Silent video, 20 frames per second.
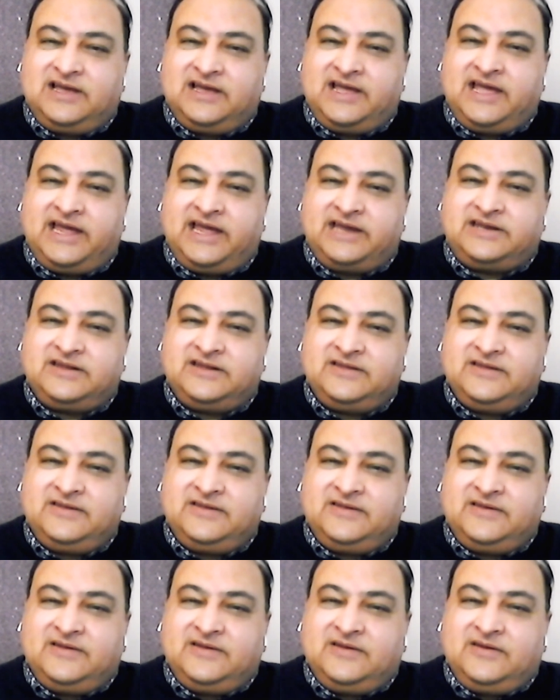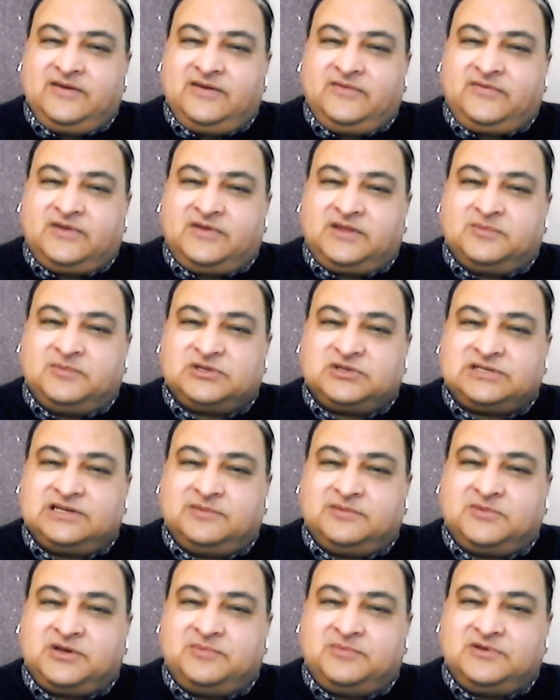ahead for the
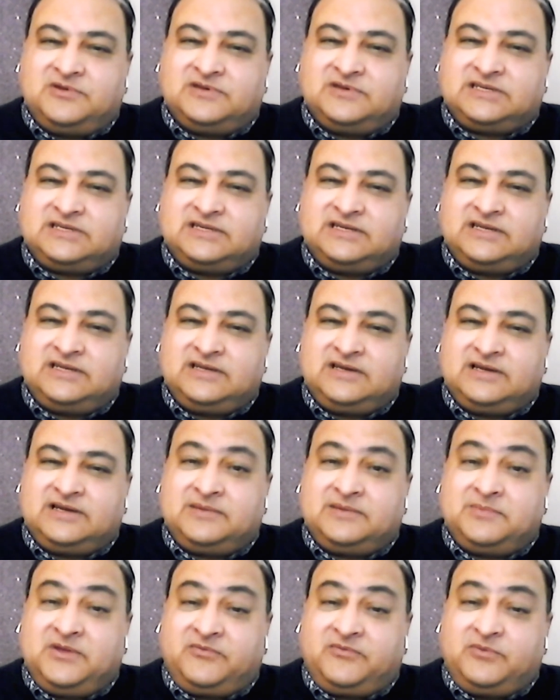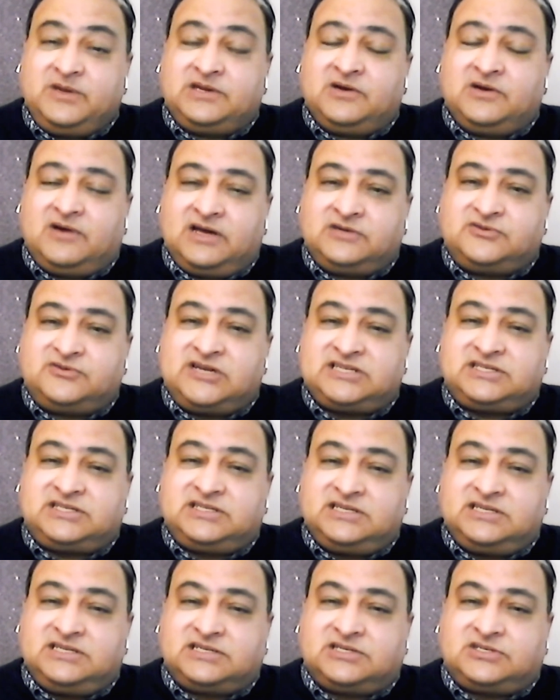Muslim community. If we don't address
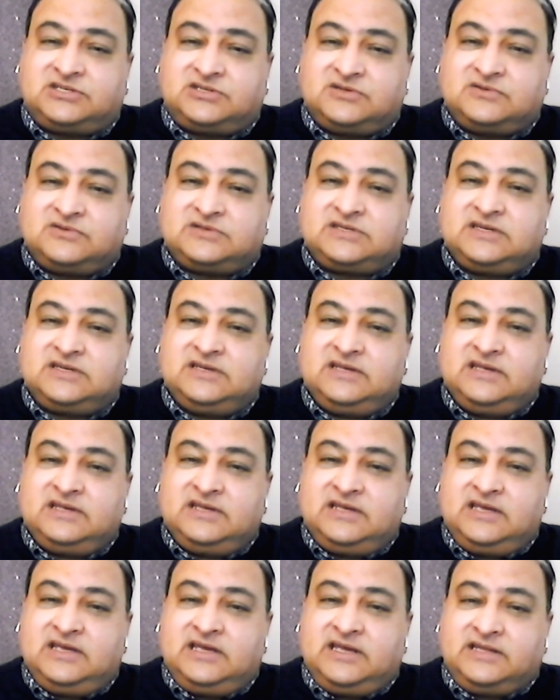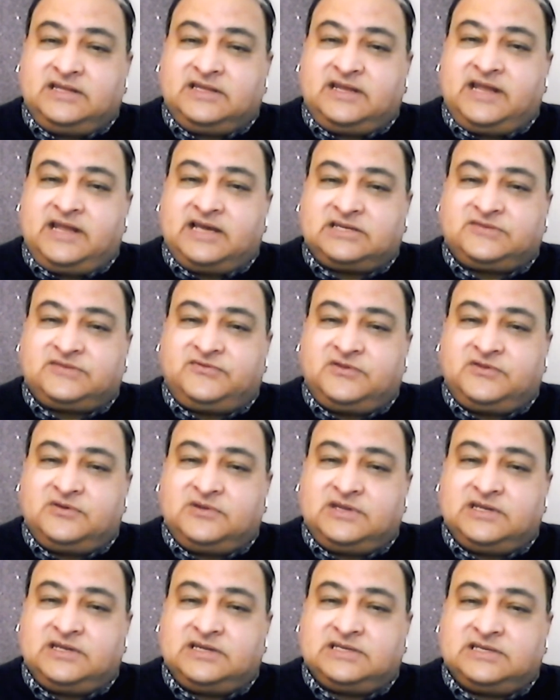these issues in the next few
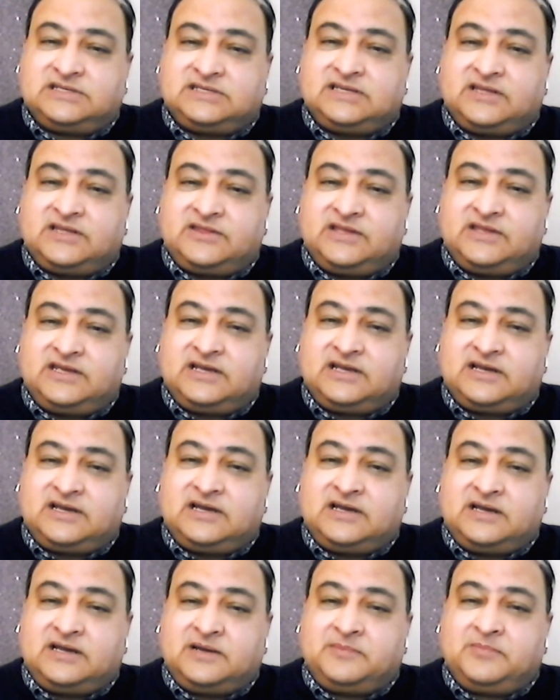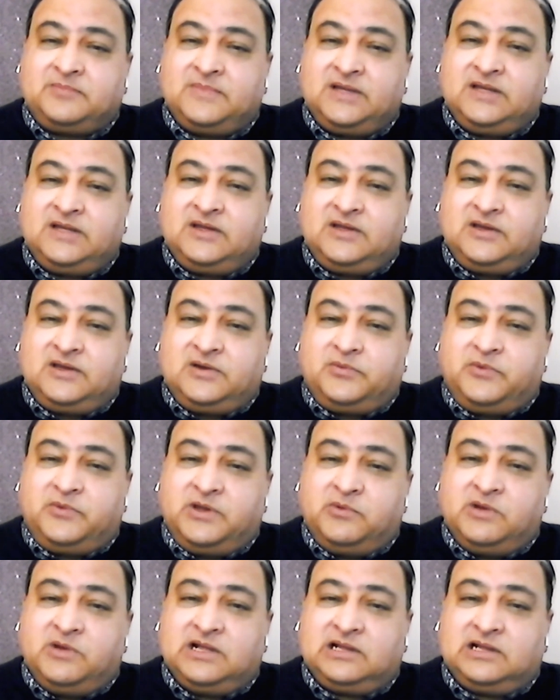years, I think
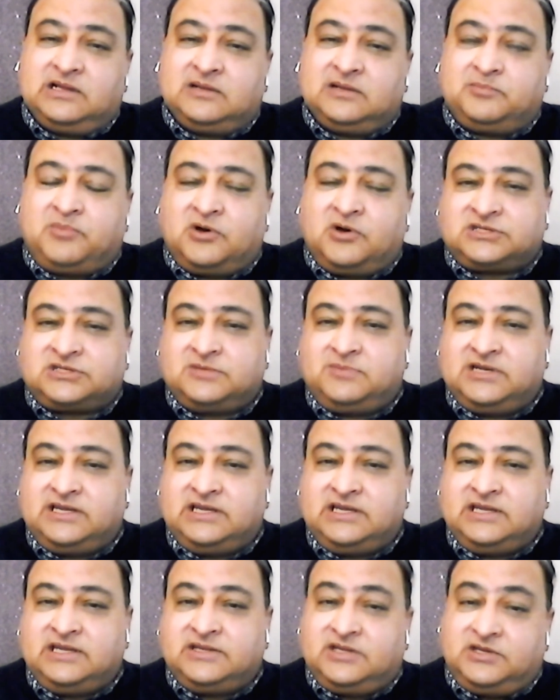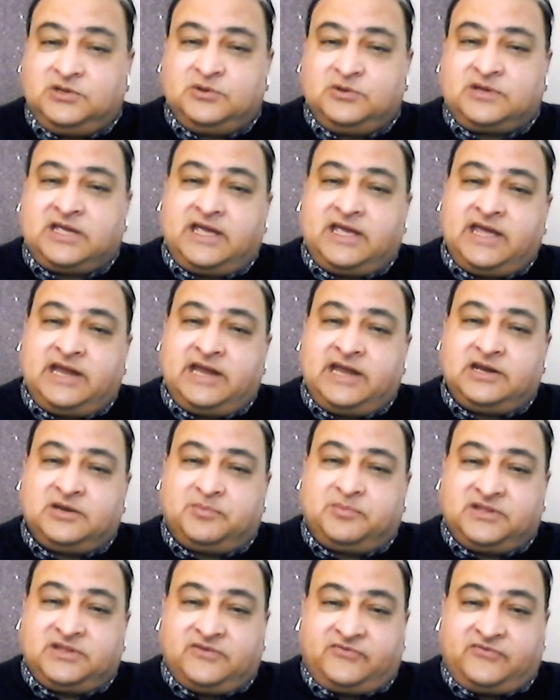we will possibly in the UK end
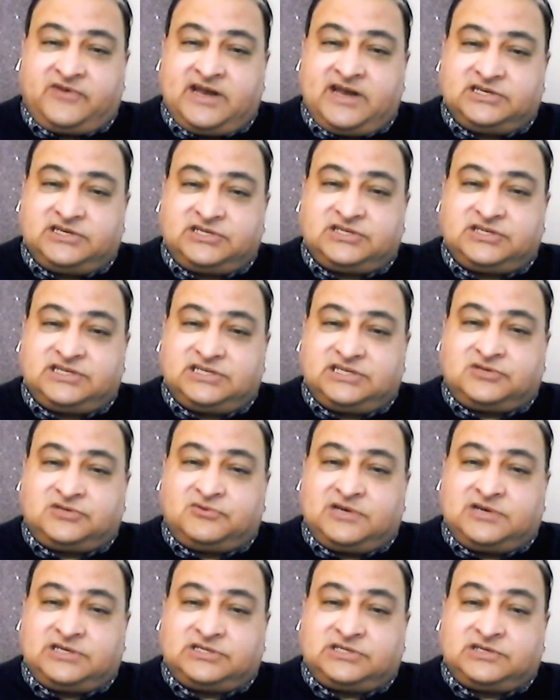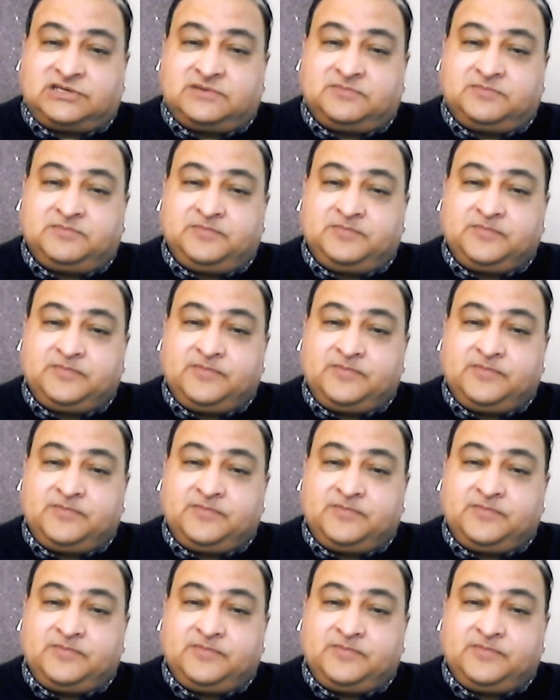up in the French situation